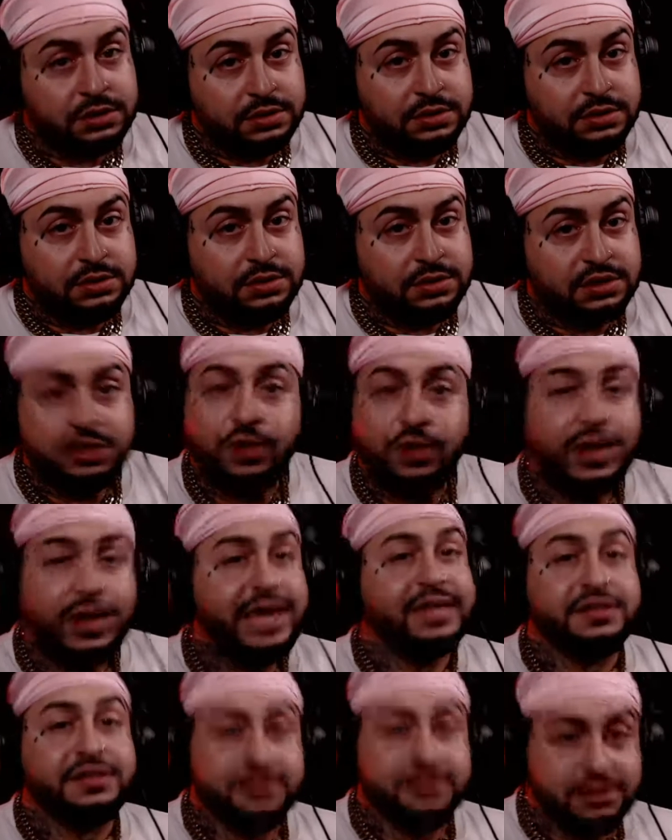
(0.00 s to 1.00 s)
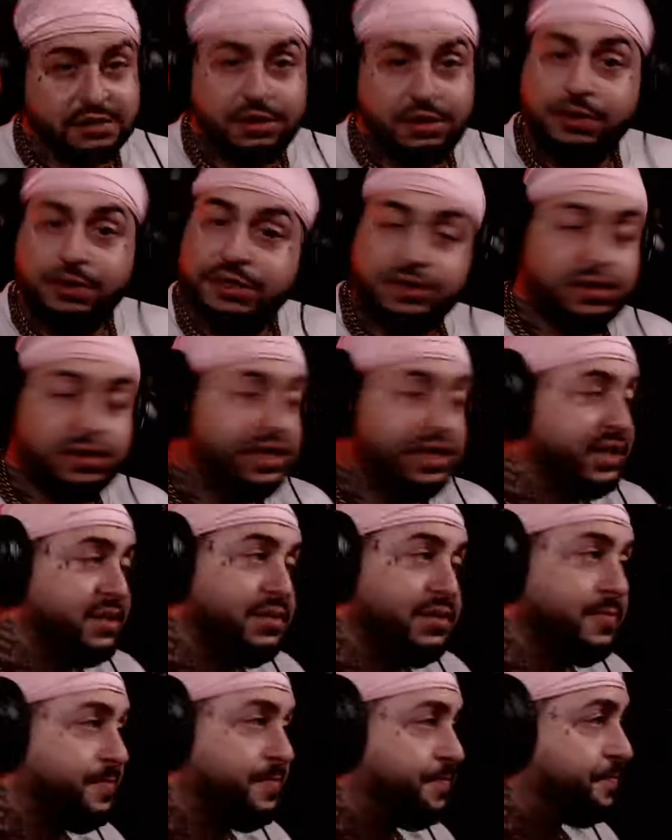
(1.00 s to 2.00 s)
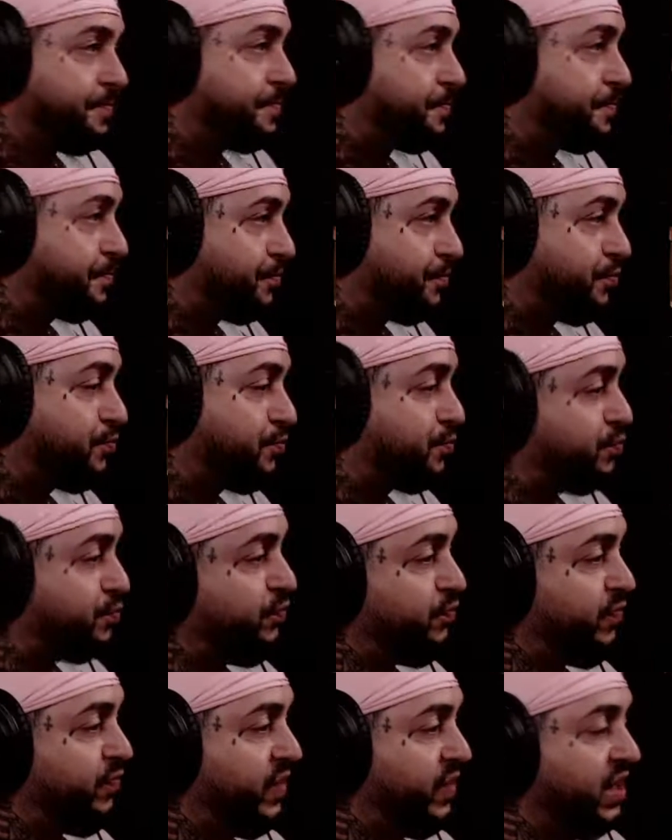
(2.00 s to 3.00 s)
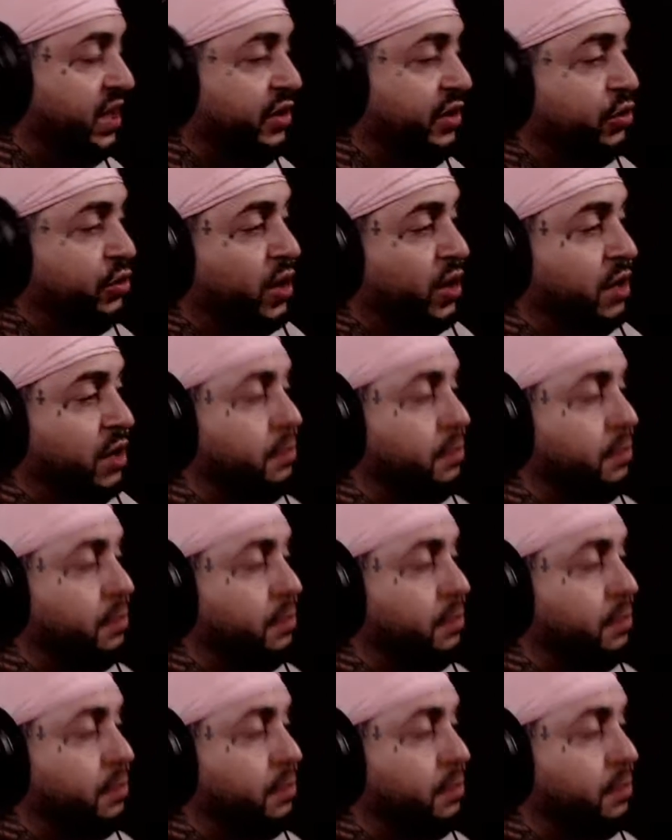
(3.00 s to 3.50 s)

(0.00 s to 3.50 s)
There's no answers. It's always crickets. Either way,